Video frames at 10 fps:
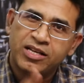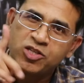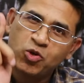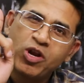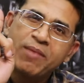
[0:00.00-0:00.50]

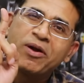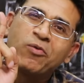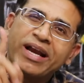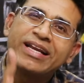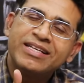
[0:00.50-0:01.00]
So rule number
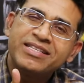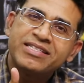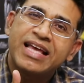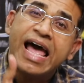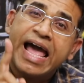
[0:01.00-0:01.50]
one
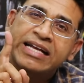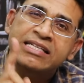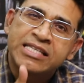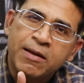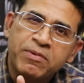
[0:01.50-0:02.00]
is,
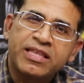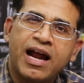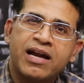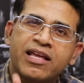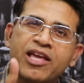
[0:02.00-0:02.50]
accept
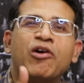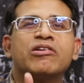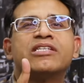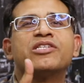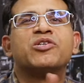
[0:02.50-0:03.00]
that
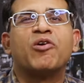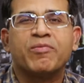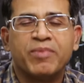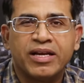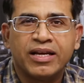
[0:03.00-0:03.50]
chaos is
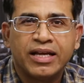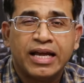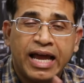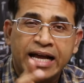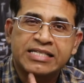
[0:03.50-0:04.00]
normal.
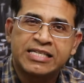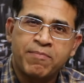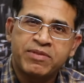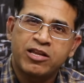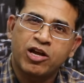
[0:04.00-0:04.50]

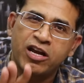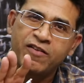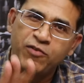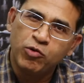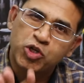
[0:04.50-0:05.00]
Accept that the
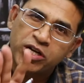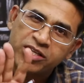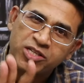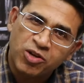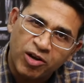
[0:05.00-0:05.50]
confusion
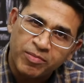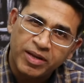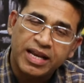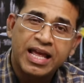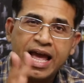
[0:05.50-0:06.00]
is
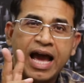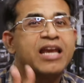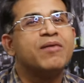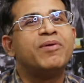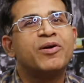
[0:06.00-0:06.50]
normal.
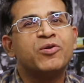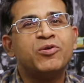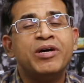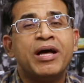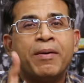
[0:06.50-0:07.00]
And number
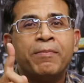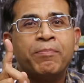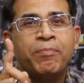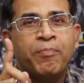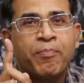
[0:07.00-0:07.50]
two,
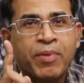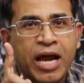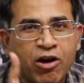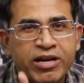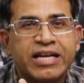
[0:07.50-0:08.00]

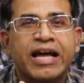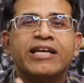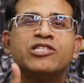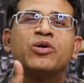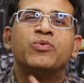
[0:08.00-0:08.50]

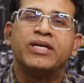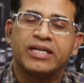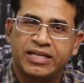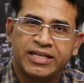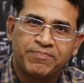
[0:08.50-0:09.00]
prioritize your work.